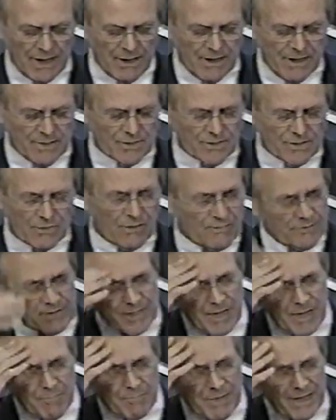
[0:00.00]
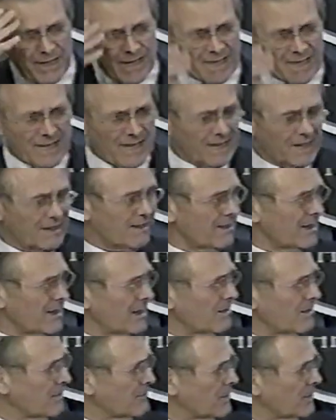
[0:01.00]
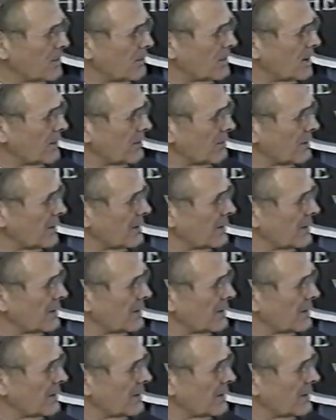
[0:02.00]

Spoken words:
just off the top of my head, I can think of a few hundred.